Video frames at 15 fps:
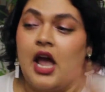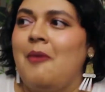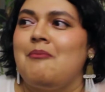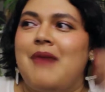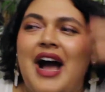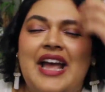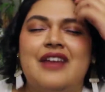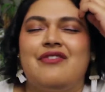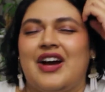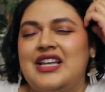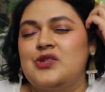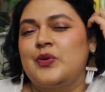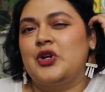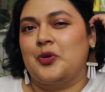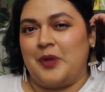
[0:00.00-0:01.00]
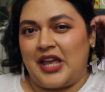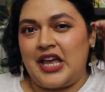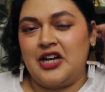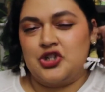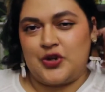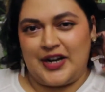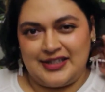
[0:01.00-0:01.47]
My advice when you're
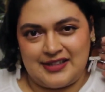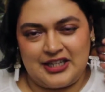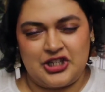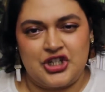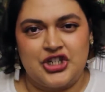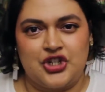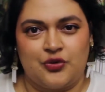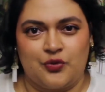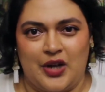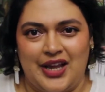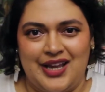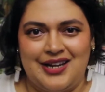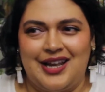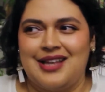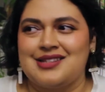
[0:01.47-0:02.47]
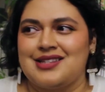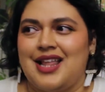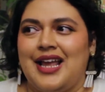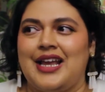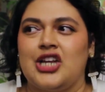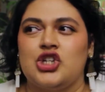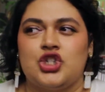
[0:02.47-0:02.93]
picking a translation to read is
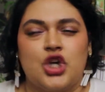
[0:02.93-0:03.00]
like,